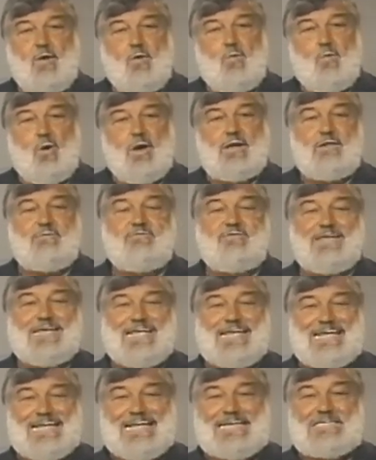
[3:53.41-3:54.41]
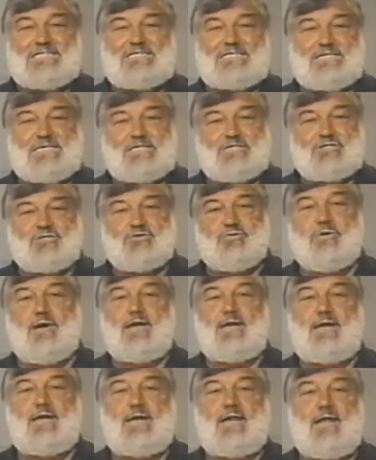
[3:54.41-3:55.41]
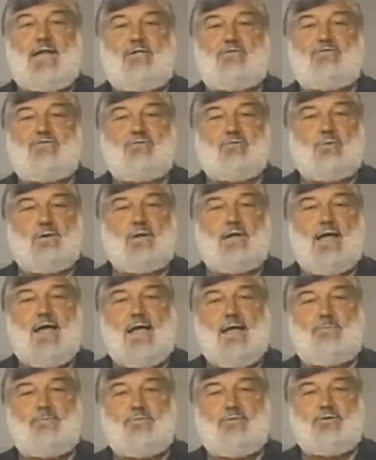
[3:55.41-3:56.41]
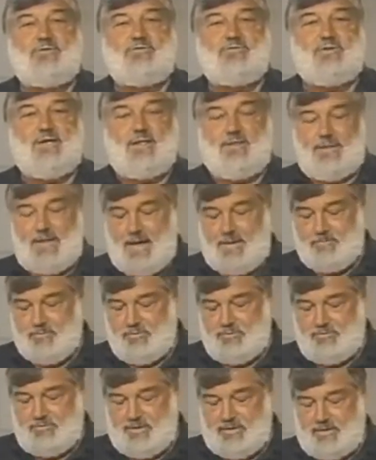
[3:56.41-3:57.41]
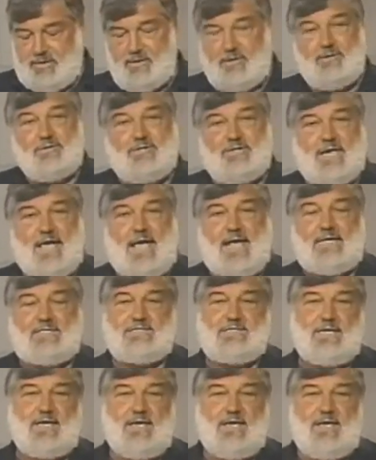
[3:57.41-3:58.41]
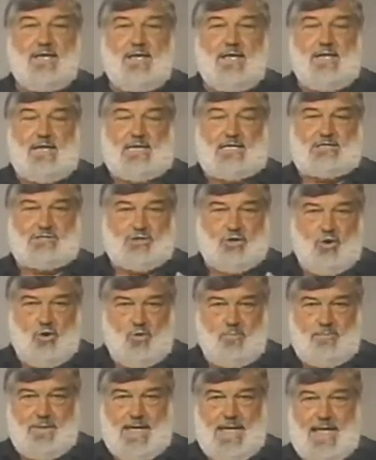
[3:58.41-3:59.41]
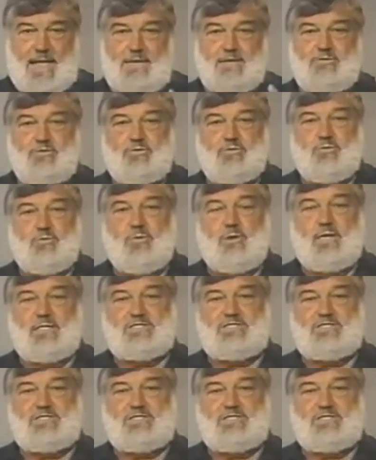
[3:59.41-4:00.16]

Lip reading: One of the easiest training aids to accomplish that particular task is go back to